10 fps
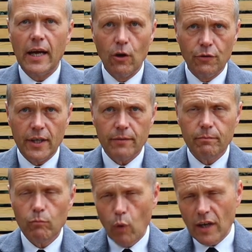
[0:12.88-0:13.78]
Hello there,
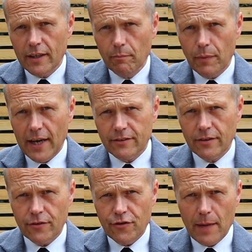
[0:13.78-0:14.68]
welcome back
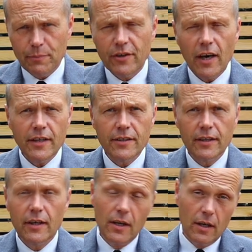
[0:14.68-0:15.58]
to the Chap's Guide.
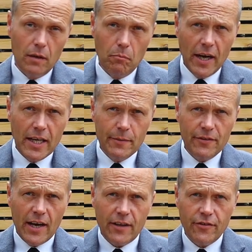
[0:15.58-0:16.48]
My name is
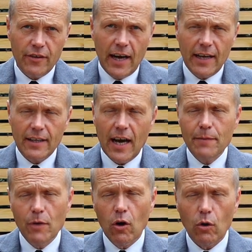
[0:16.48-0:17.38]
Ash and
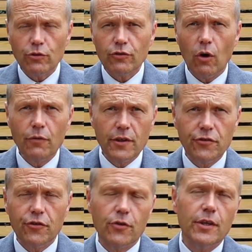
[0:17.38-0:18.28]
I'm your host on
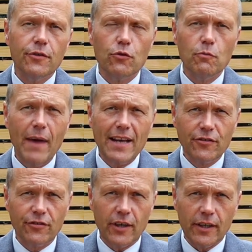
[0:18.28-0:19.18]
this journey through men's
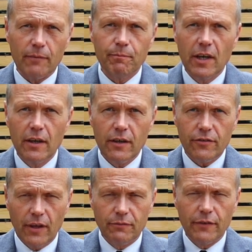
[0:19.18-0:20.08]
style,
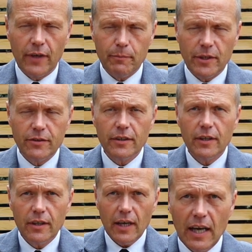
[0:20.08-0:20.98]
self-development
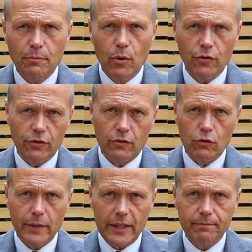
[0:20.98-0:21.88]
and personal
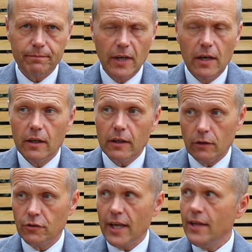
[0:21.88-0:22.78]
grooming. Now
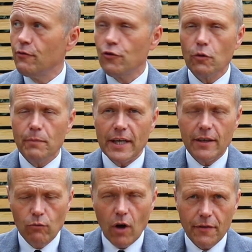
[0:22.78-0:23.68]
today you've joined me in
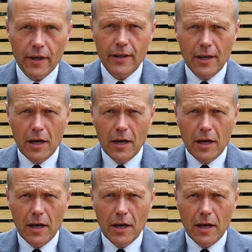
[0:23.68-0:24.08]
a rather